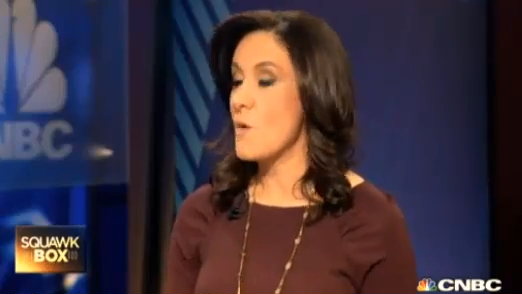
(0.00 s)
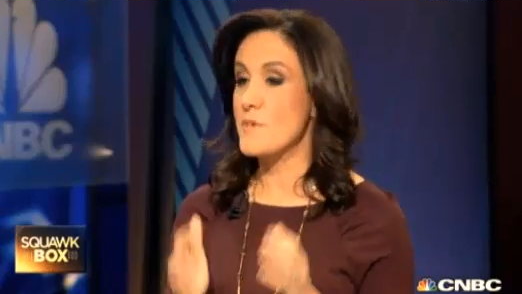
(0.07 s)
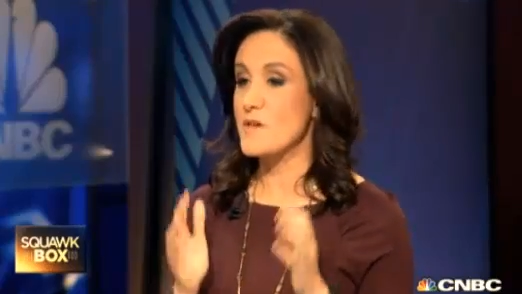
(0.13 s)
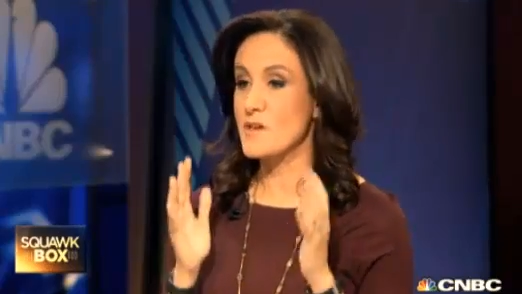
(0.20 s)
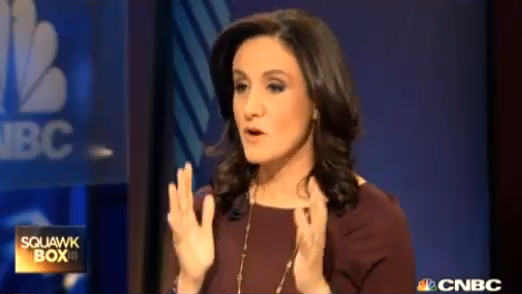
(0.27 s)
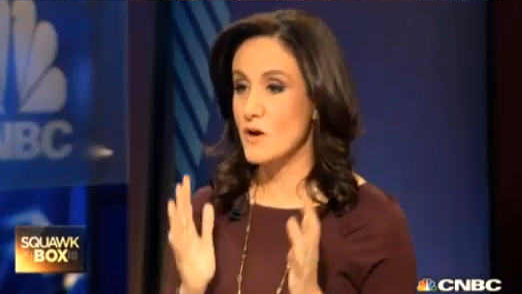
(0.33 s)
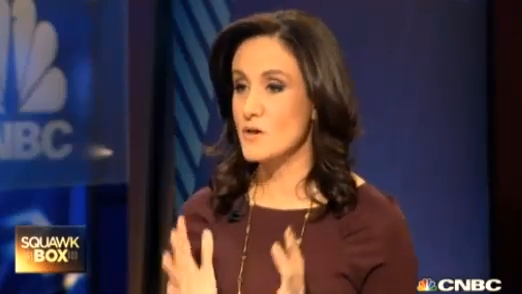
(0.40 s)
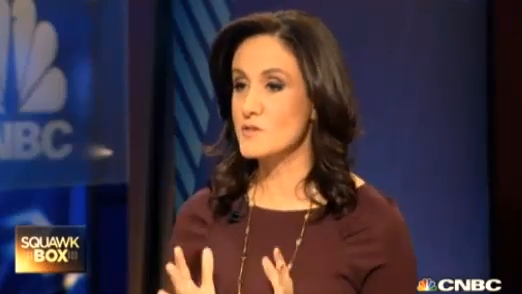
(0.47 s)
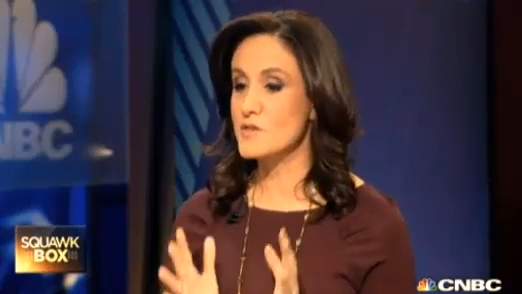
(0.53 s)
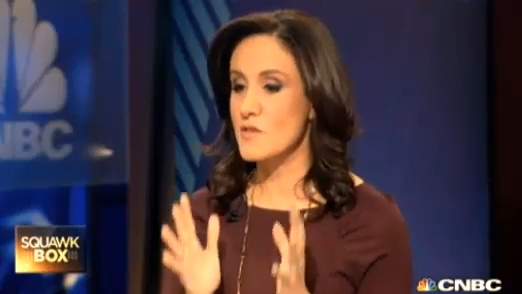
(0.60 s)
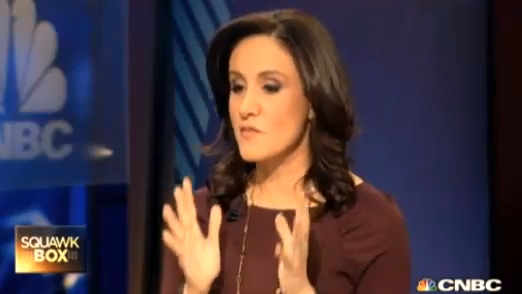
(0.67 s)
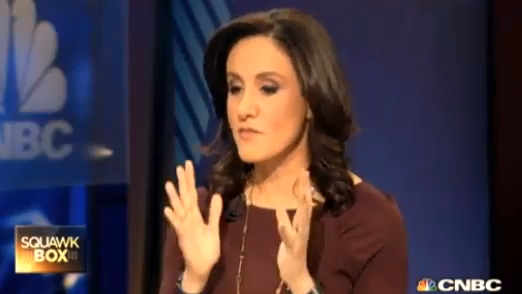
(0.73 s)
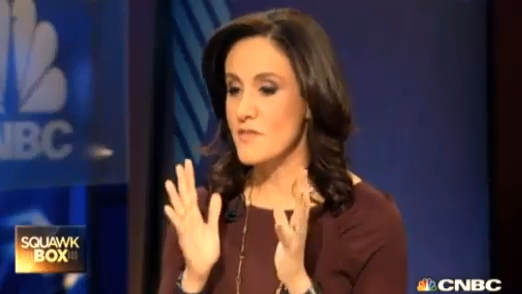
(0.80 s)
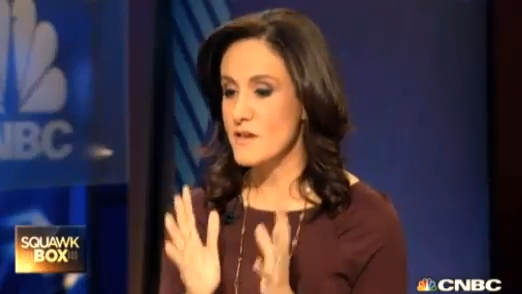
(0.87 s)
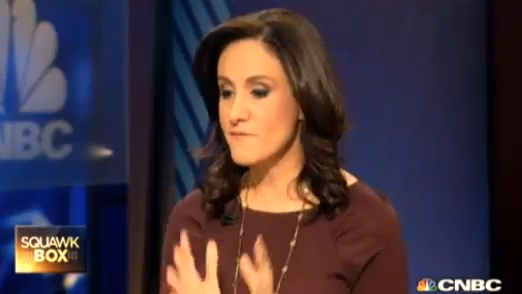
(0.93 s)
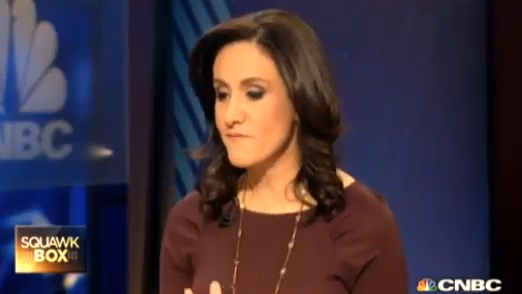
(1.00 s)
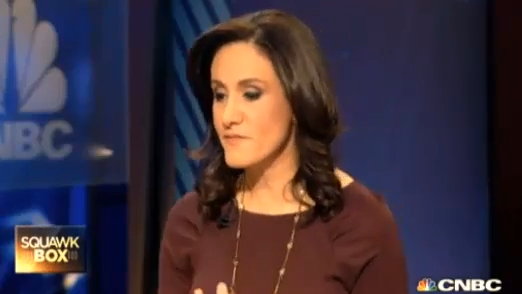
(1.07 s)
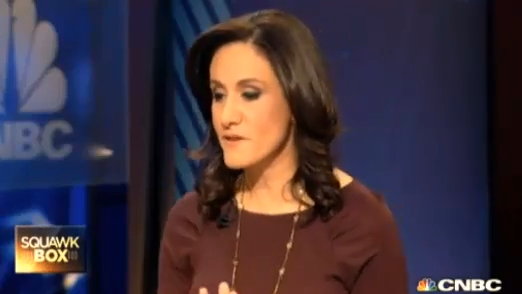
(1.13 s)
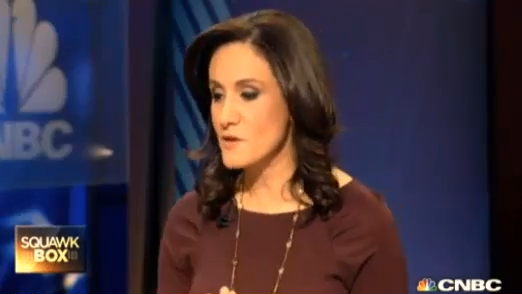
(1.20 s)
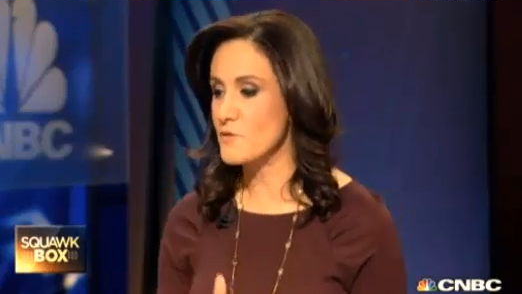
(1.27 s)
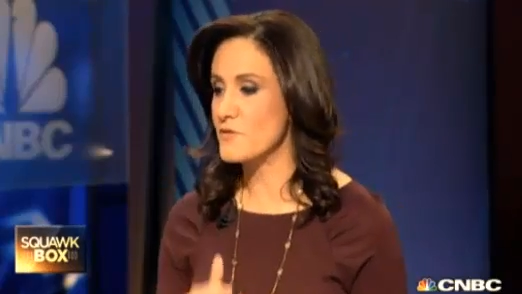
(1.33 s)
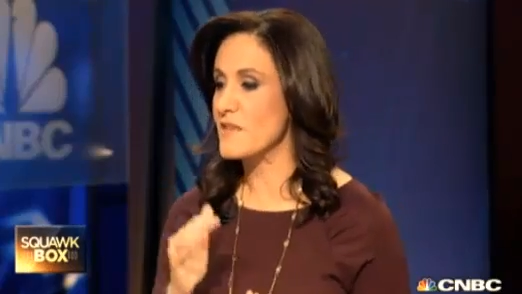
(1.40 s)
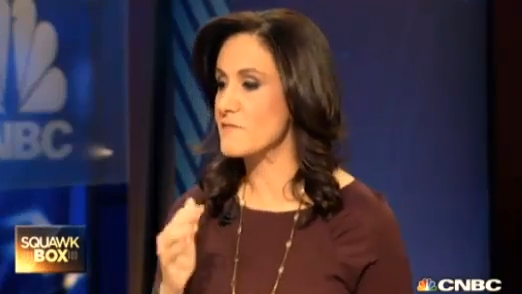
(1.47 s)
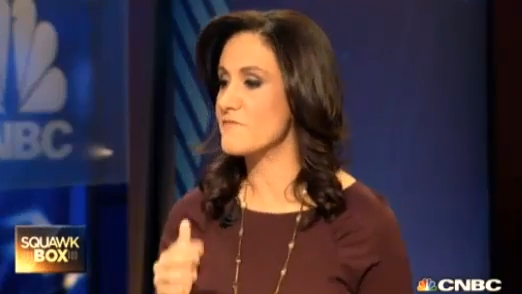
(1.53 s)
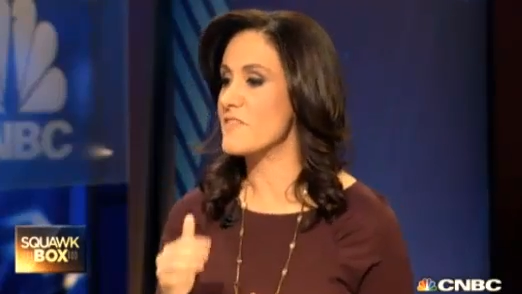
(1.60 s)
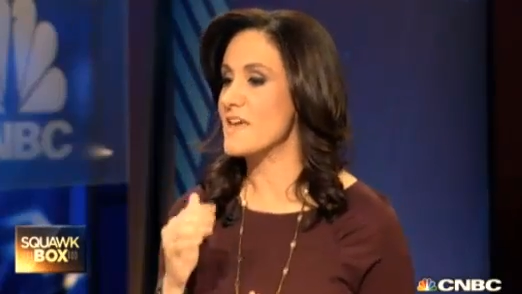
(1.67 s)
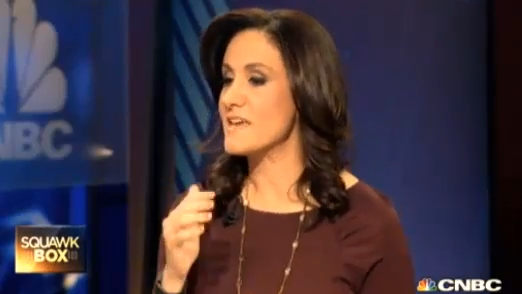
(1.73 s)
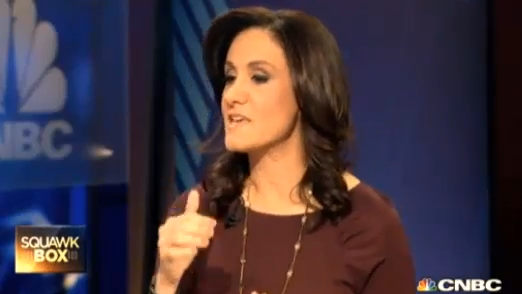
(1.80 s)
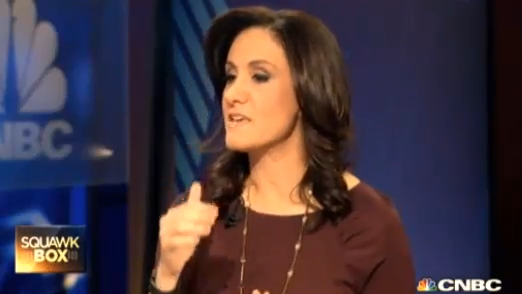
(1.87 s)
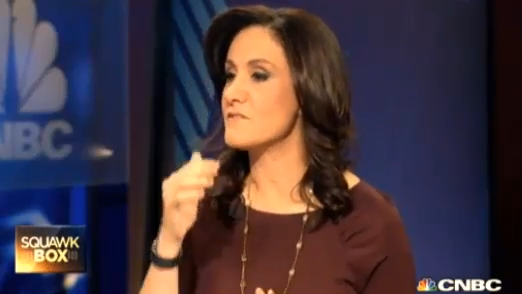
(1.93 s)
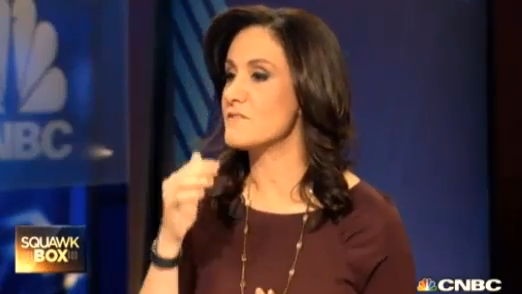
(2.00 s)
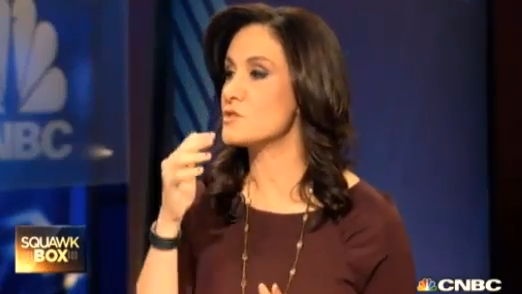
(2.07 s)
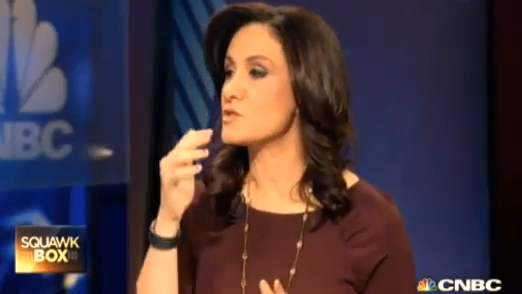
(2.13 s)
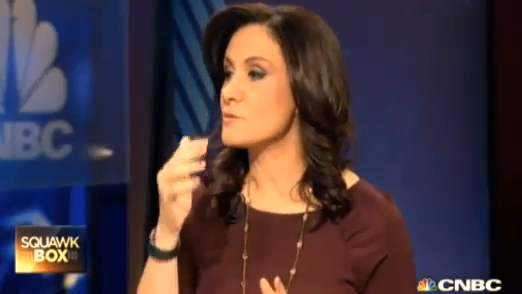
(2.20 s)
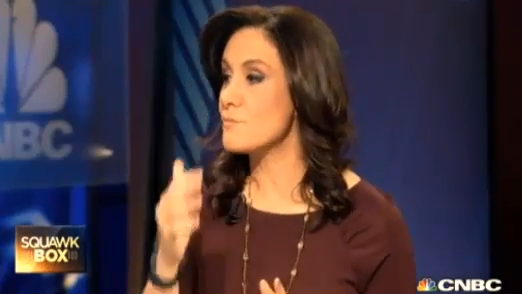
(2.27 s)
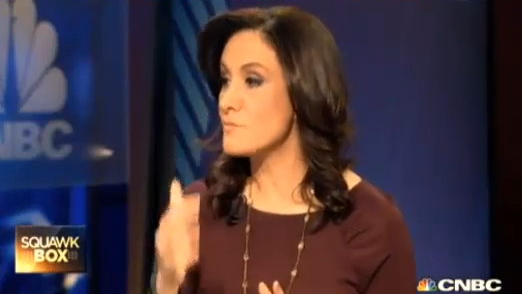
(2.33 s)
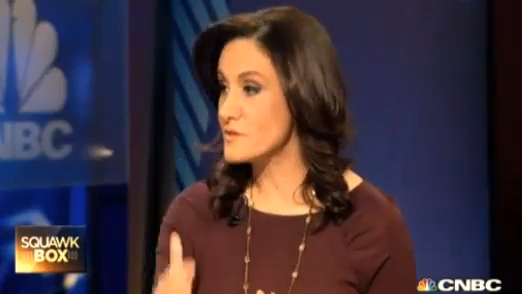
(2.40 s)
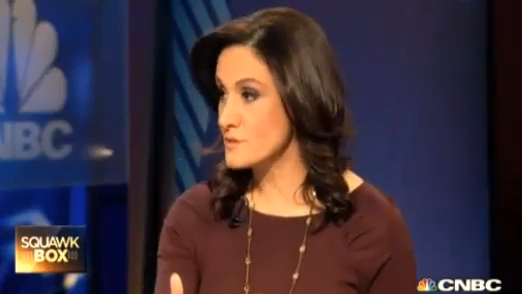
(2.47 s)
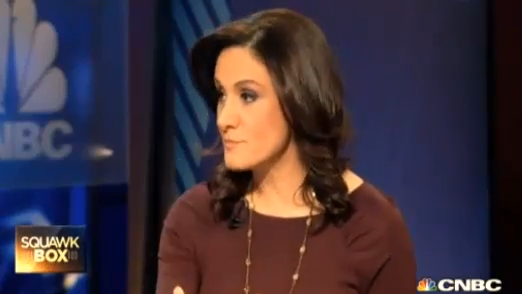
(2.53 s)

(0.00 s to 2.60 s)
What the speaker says: because they fear that if they give in to